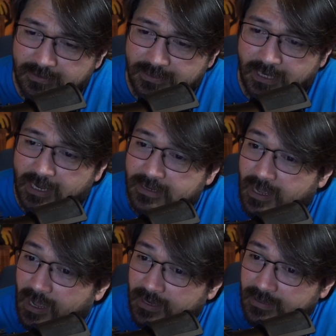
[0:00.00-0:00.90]
Did I
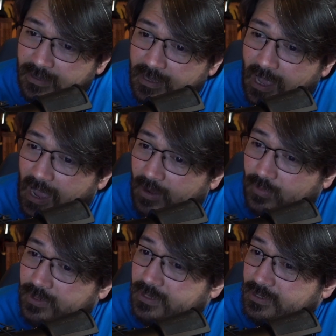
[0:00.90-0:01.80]
not? I
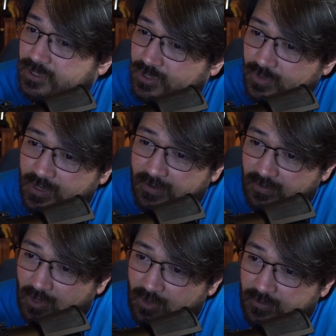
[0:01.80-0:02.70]
would soon have
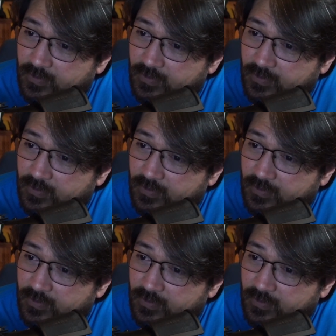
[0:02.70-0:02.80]
learned,